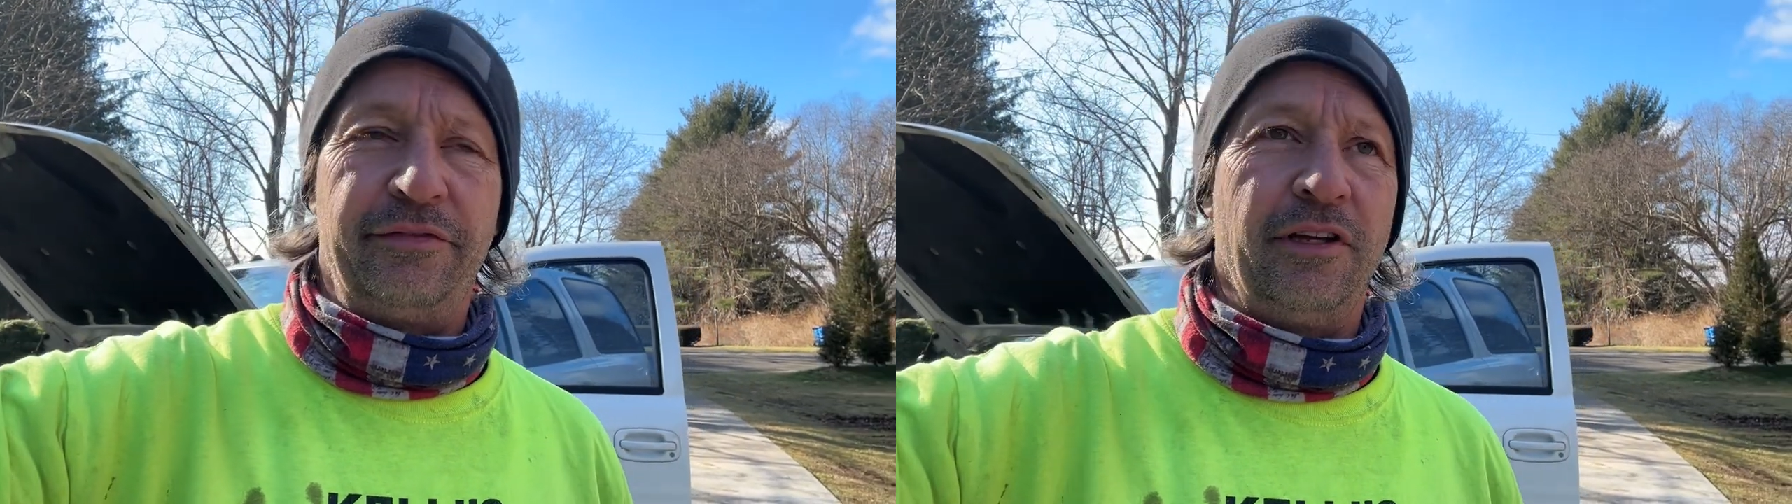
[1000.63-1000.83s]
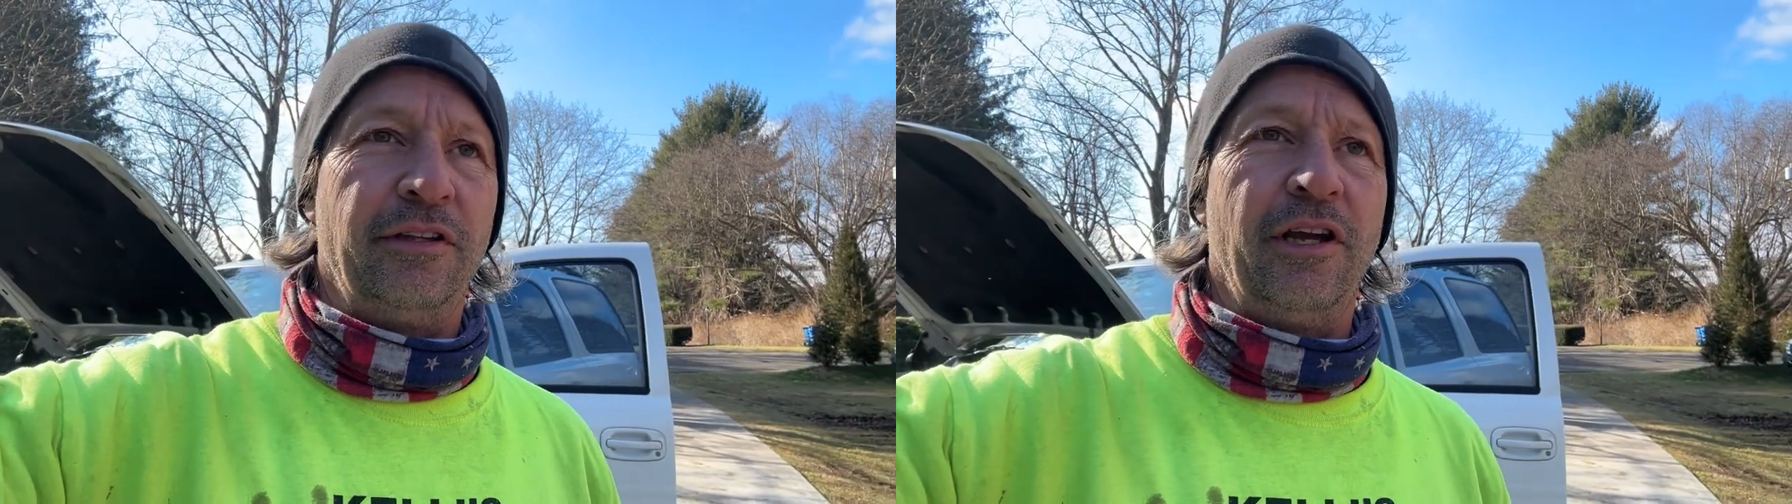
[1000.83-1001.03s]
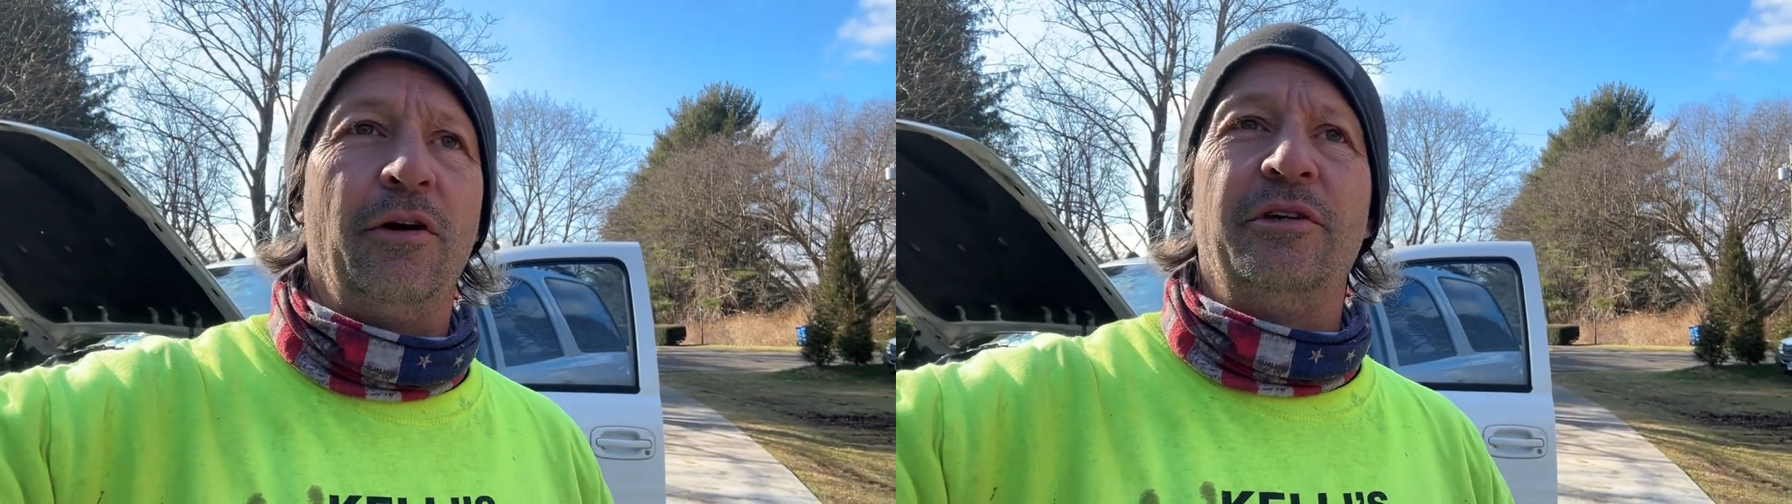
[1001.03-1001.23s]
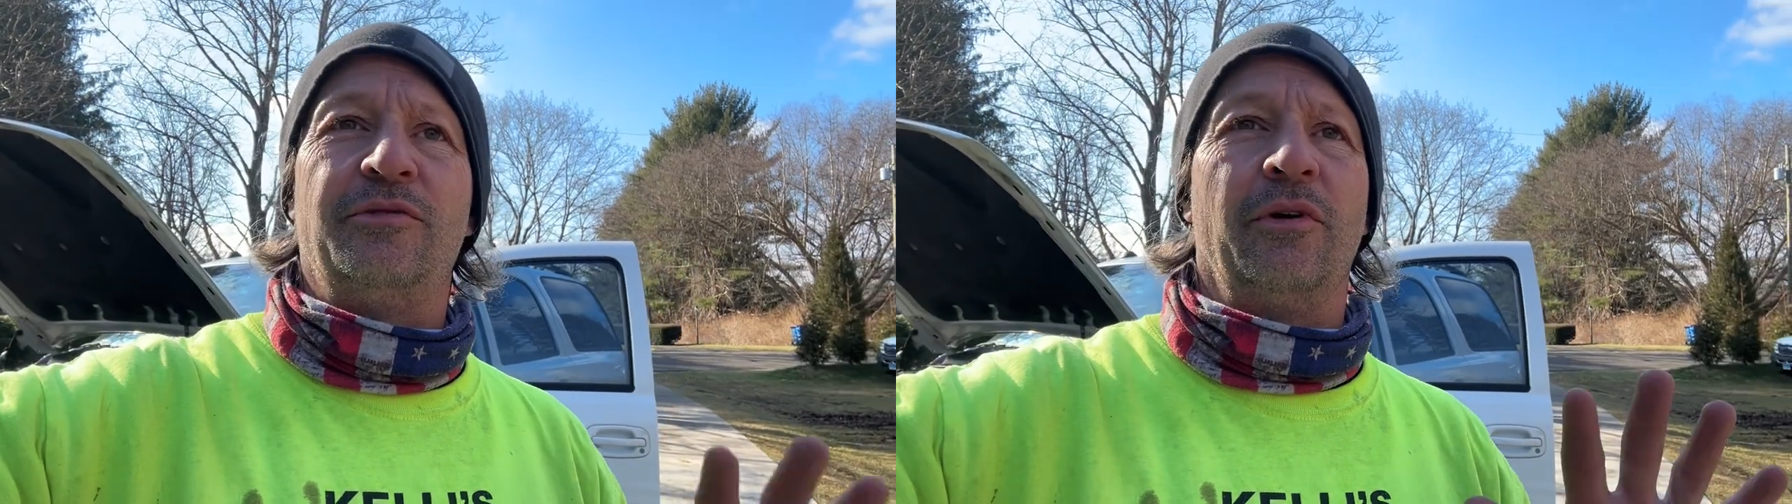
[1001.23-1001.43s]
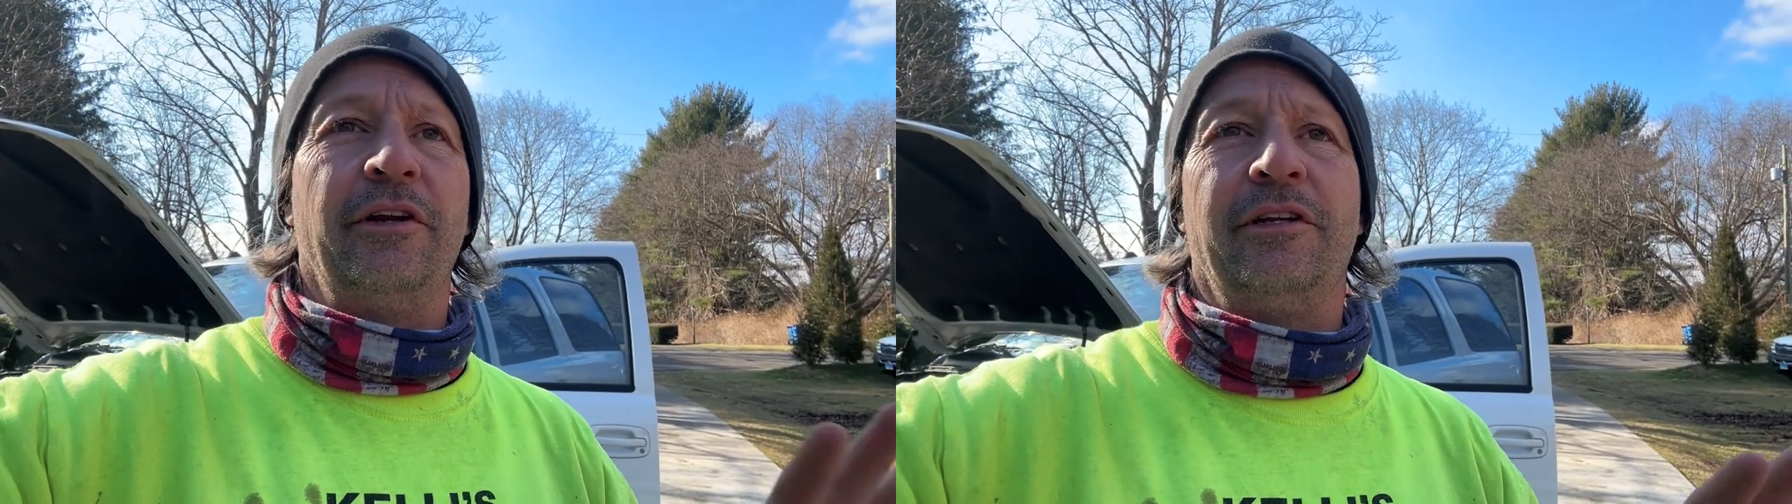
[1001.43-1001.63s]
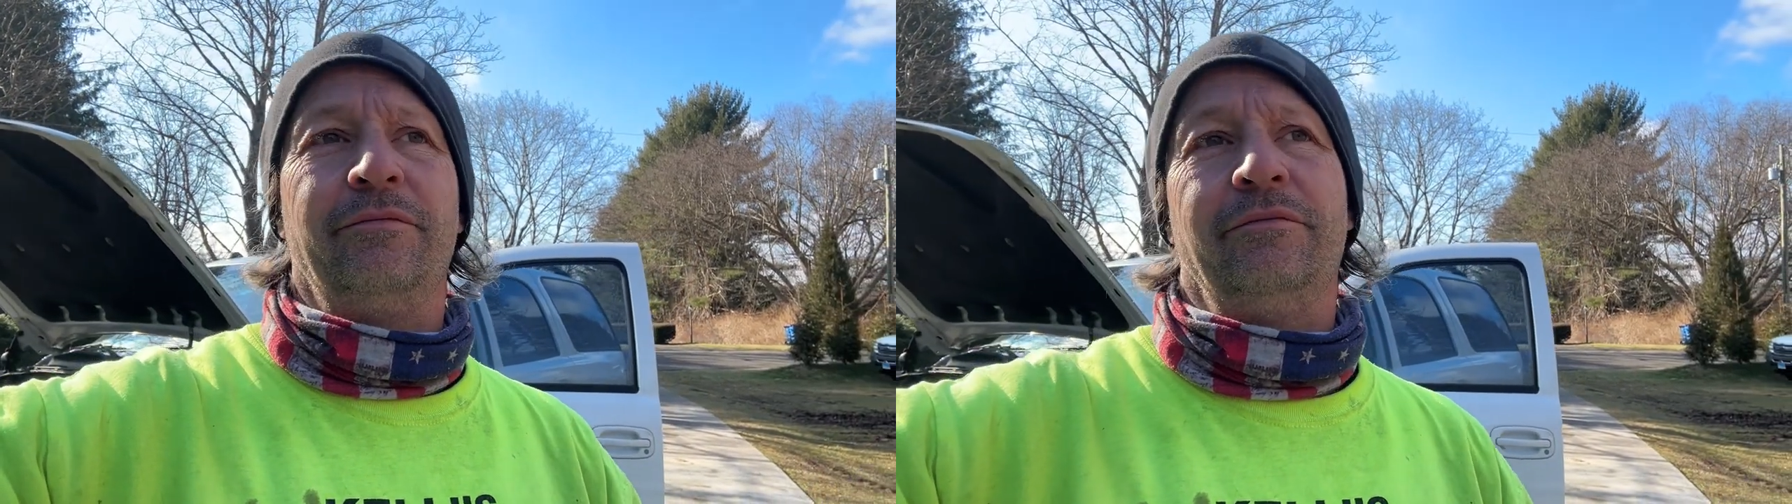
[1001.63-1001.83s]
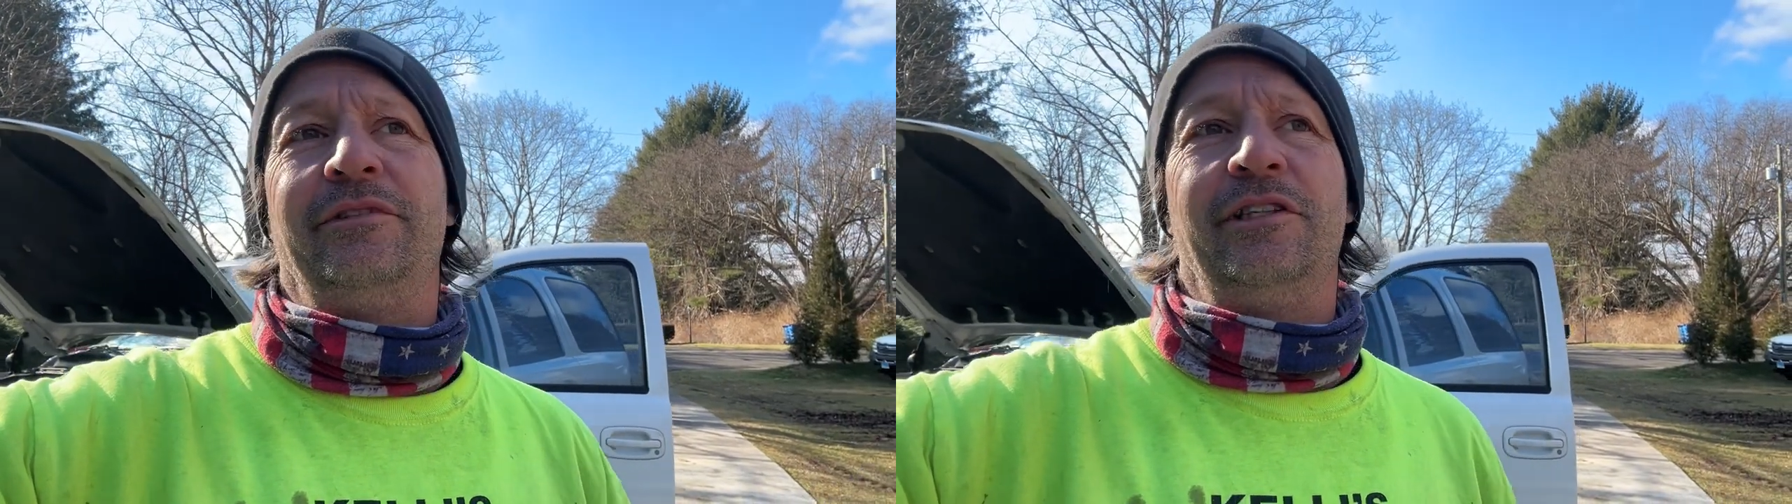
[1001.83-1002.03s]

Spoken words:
They always running